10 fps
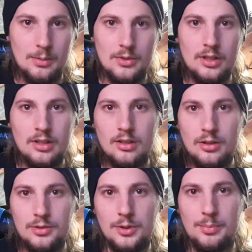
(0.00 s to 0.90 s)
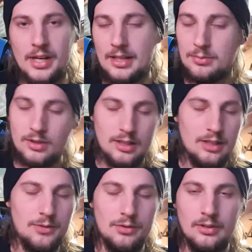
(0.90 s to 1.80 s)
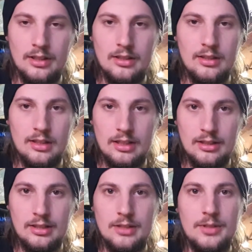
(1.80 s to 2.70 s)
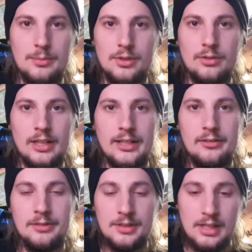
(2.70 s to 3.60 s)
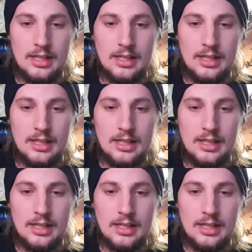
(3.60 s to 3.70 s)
I'm gonna go to the band, gonna give them your letter,